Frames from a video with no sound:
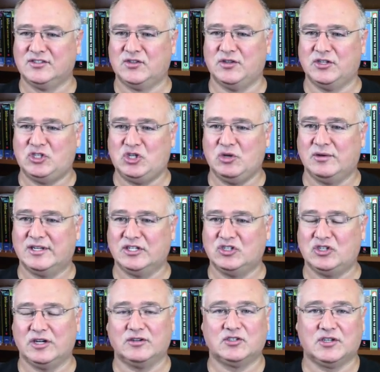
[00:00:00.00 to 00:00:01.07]
so that you
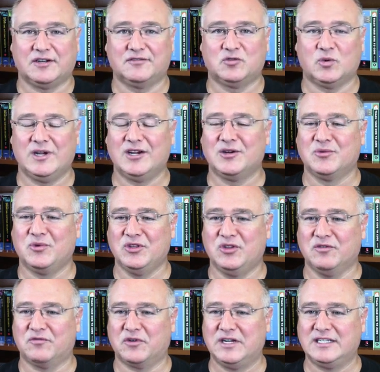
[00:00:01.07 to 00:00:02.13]
can share software
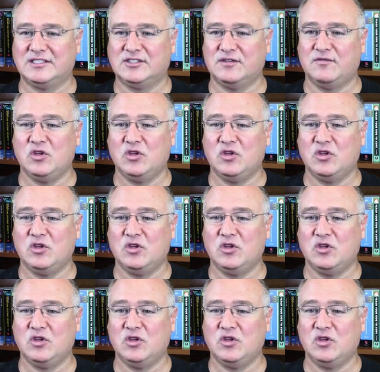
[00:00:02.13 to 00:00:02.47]
with your friends.